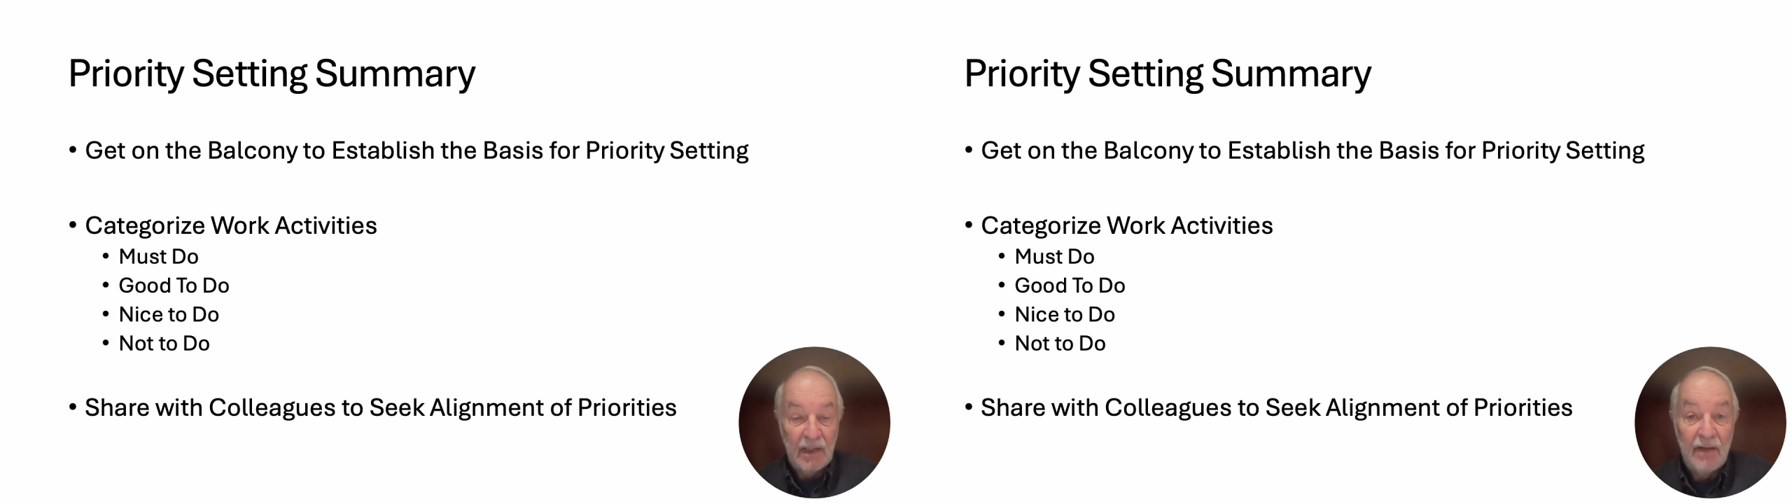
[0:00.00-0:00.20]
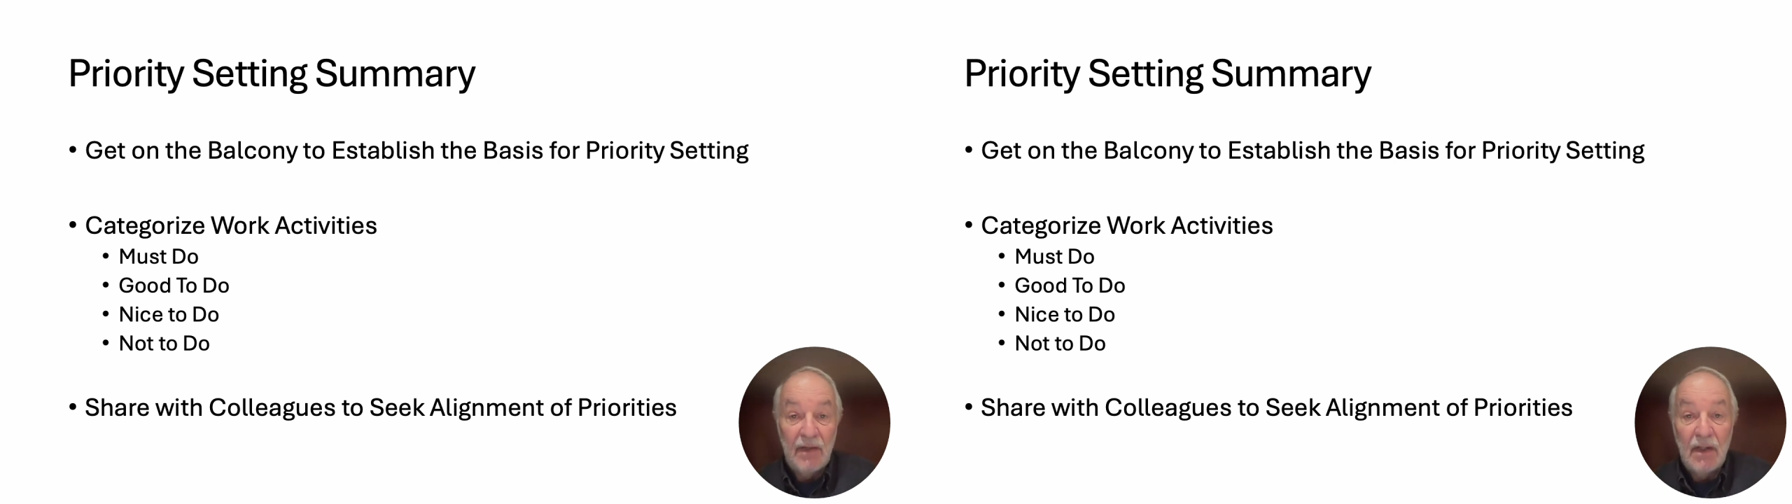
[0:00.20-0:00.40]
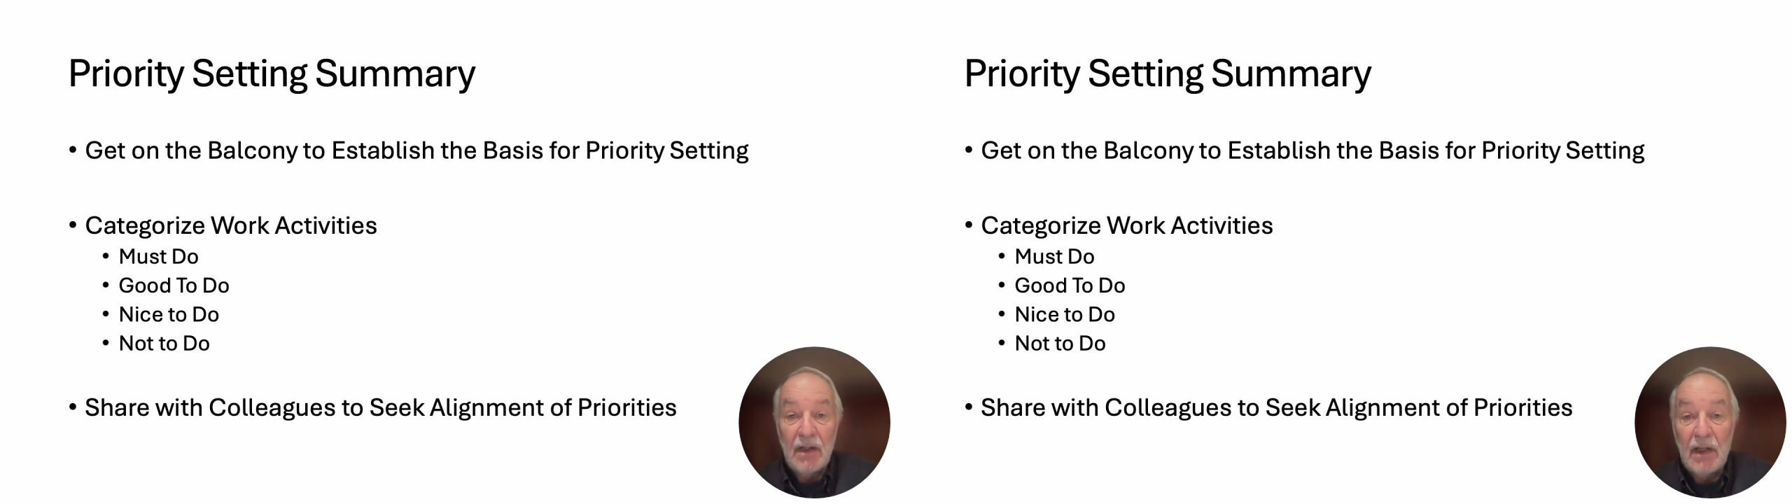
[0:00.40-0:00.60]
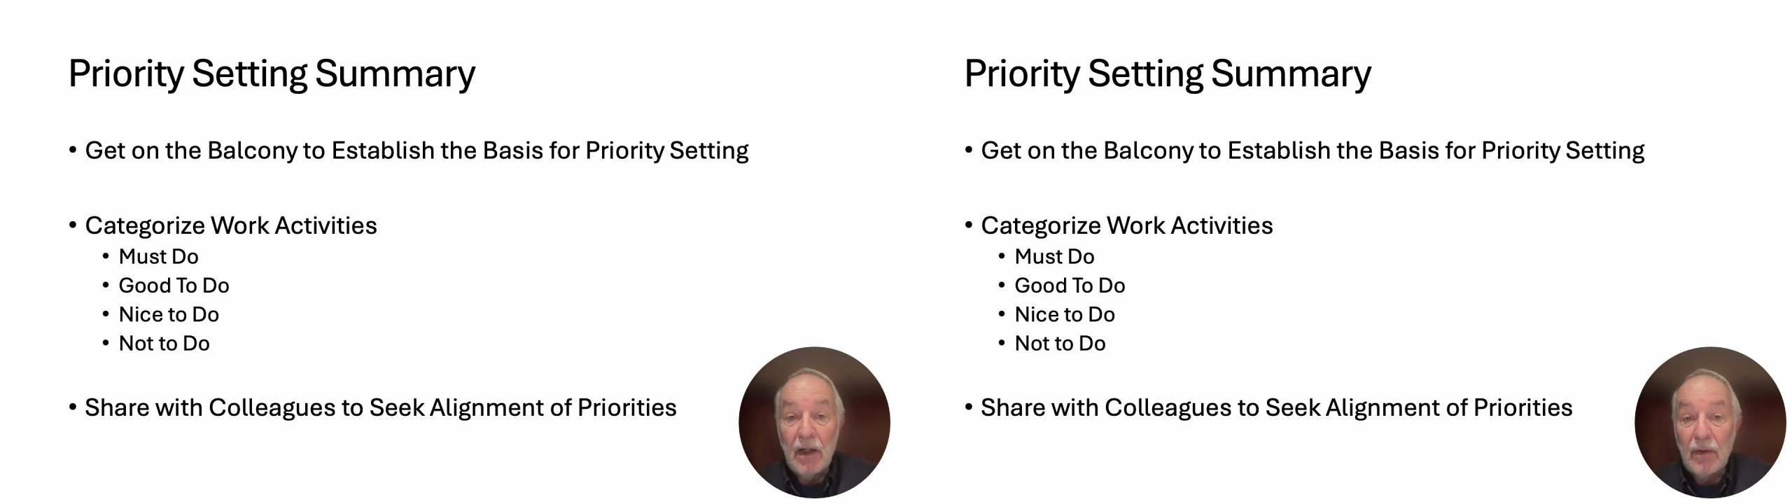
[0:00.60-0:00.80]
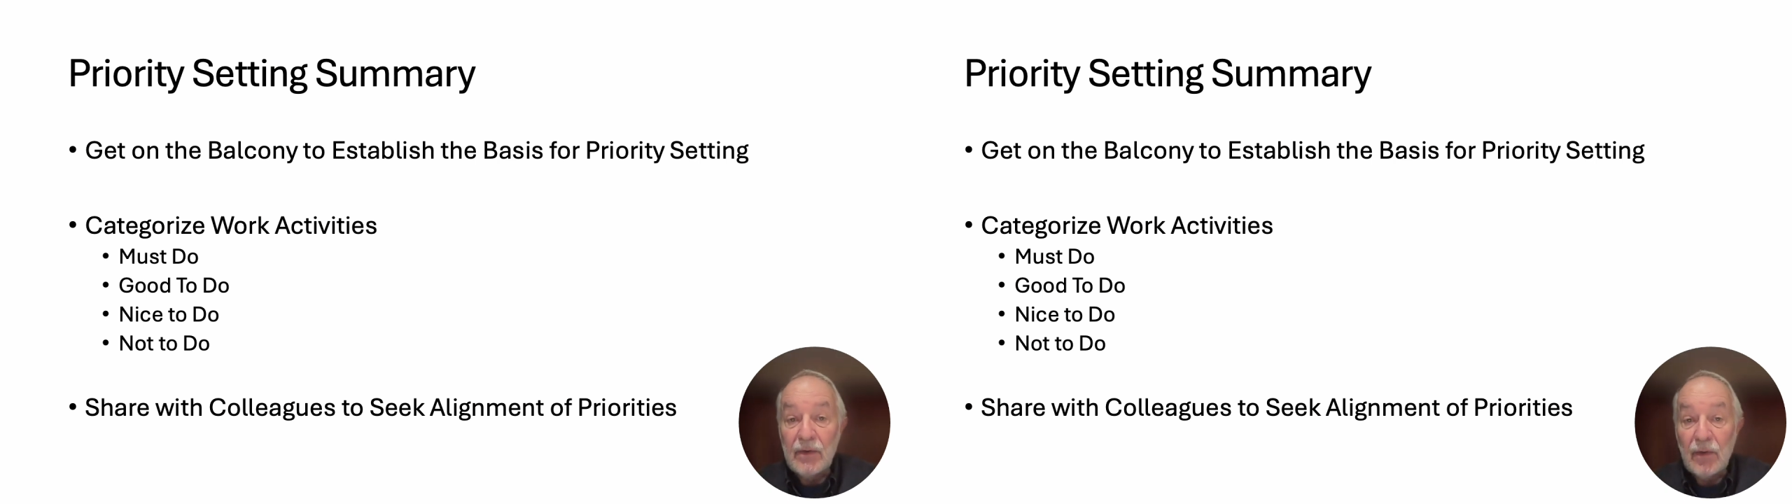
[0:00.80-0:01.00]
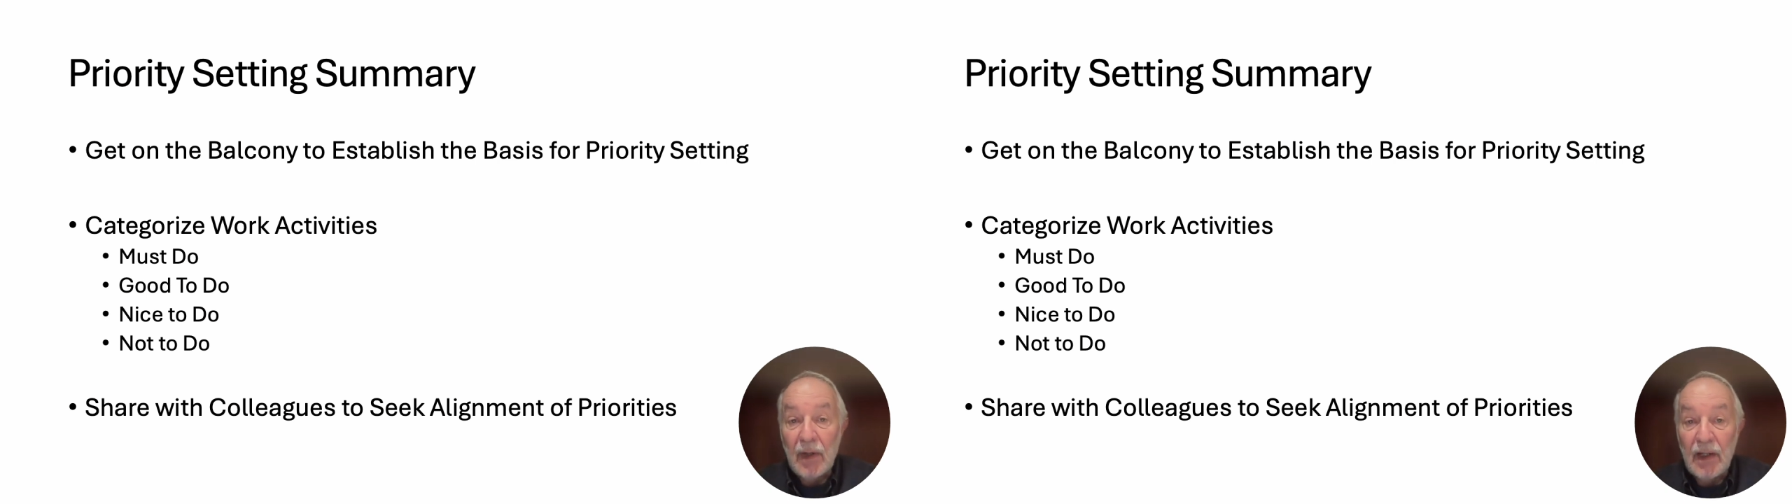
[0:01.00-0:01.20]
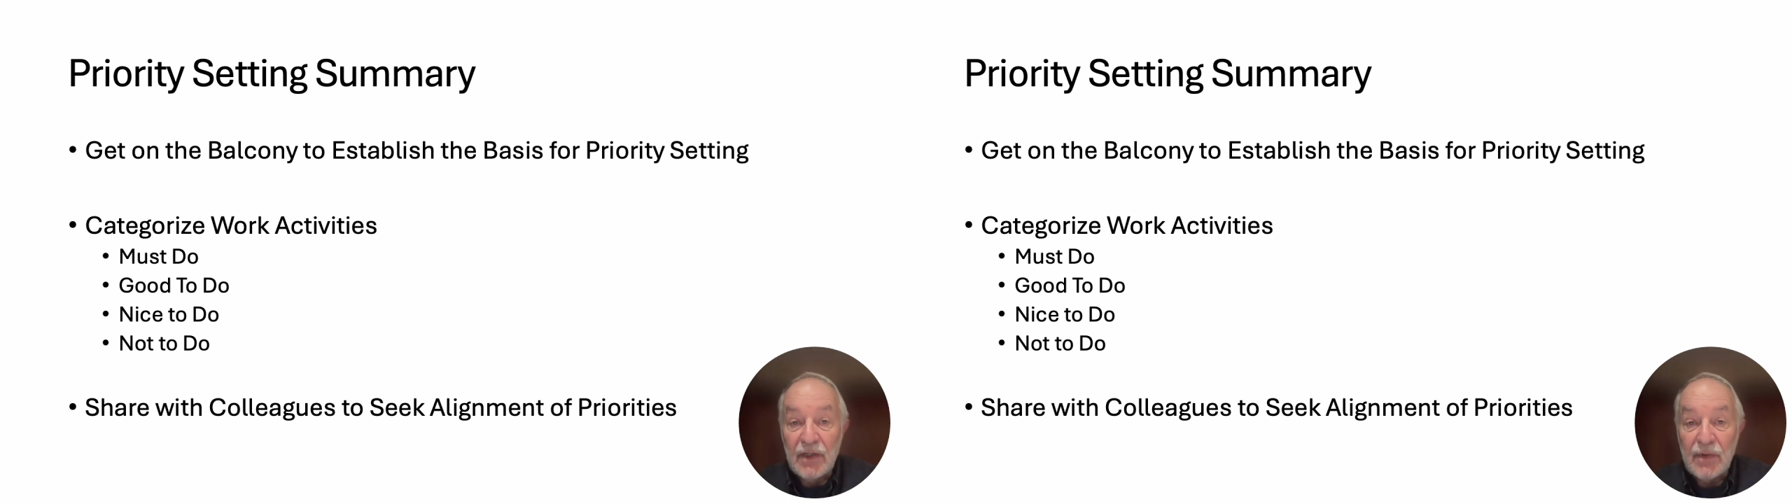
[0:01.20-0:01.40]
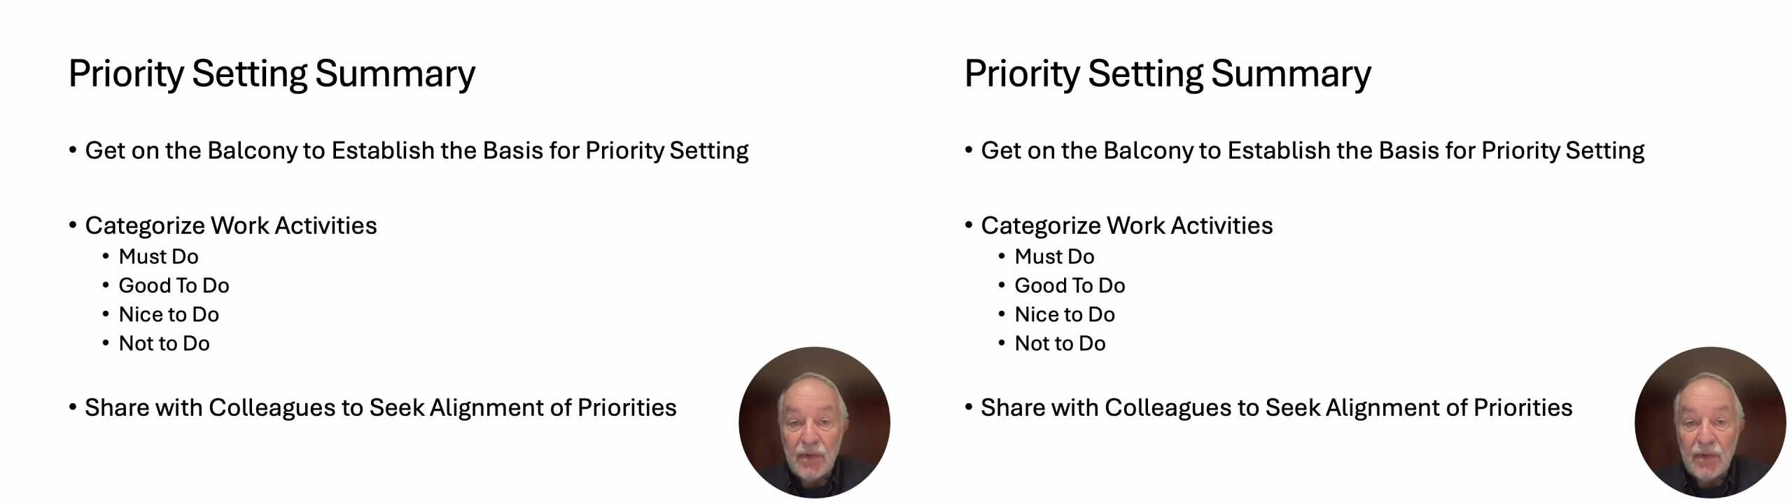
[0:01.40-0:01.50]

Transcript: and then characterize